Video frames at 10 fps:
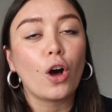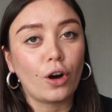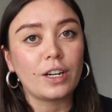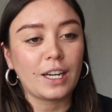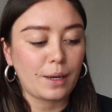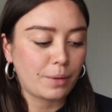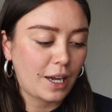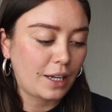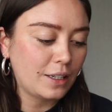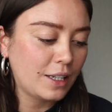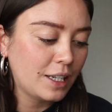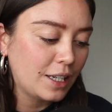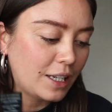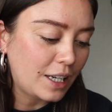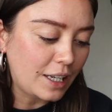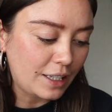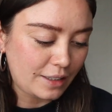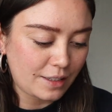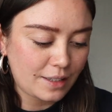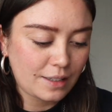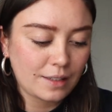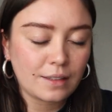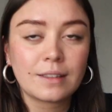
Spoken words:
on an airplane is,